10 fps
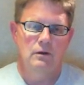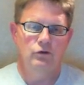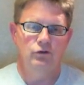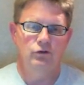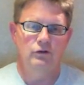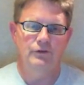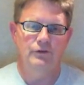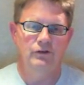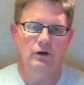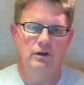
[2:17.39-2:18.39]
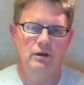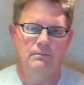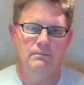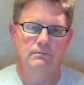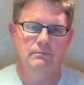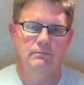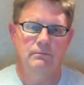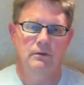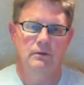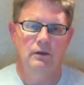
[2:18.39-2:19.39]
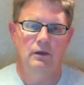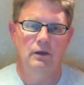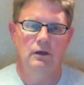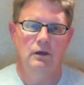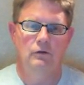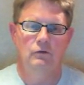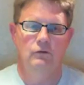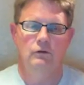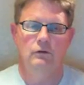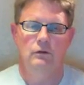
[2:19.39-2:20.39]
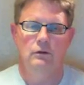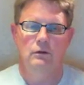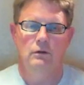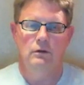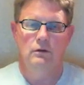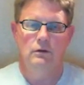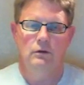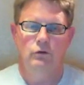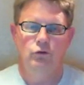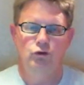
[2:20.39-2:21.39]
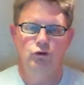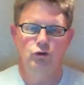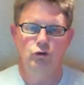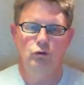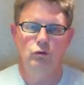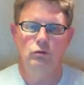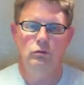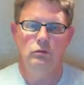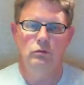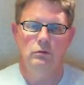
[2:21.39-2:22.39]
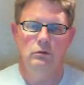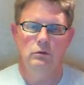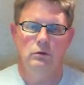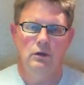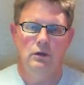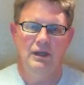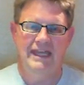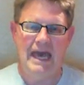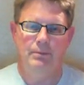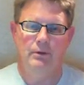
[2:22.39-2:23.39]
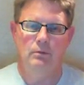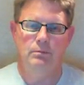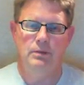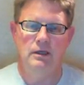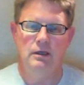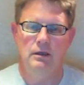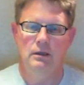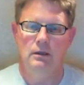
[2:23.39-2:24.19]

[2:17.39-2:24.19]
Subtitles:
The surface area is 2 capital B